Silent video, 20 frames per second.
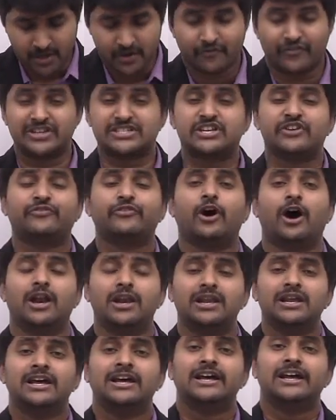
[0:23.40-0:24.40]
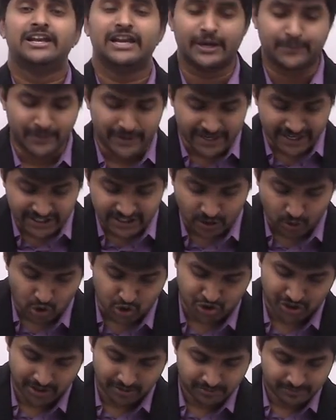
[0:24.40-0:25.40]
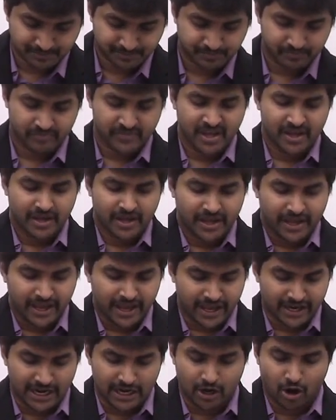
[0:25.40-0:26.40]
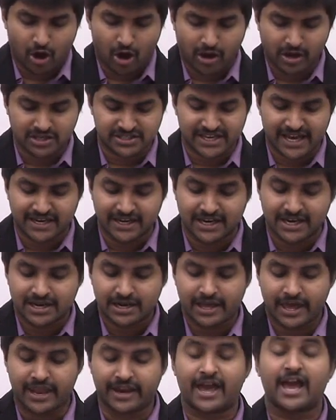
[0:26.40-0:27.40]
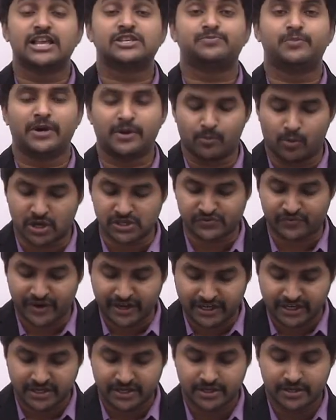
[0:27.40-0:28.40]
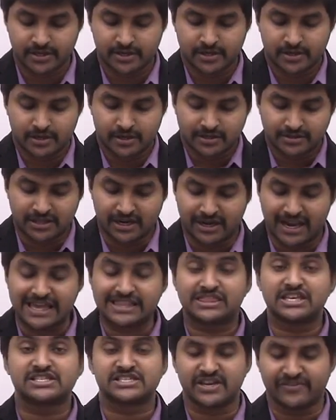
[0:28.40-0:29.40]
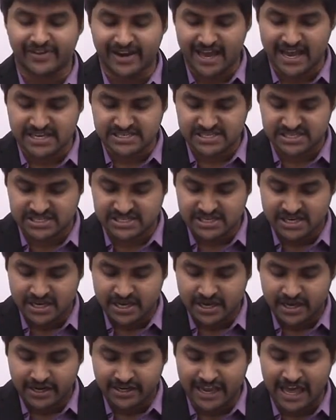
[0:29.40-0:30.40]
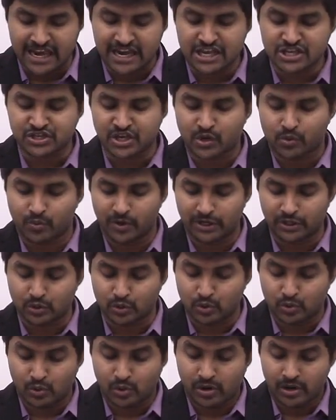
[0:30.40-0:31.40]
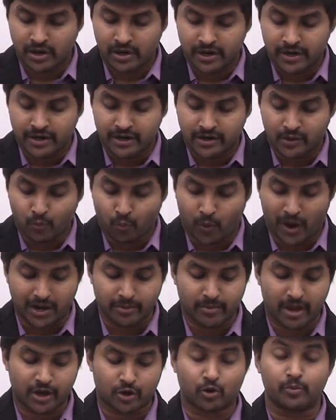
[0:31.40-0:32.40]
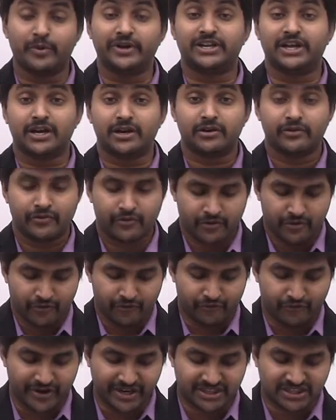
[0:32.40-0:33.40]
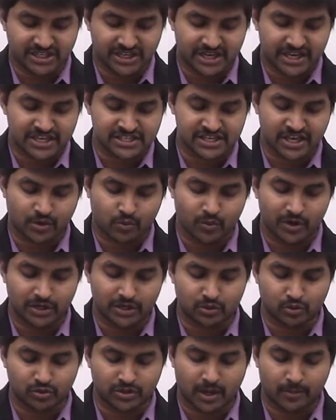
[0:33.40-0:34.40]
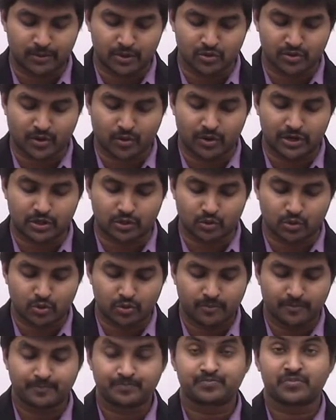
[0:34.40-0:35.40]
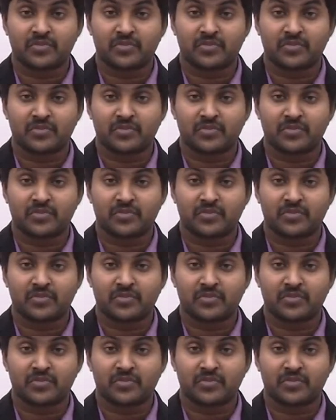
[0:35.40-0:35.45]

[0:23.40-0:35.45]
First of all, let me read the question. In a long channel enhancement MOSFET, the length is given as L is equal to 1 micrometer, width is equal to W equal to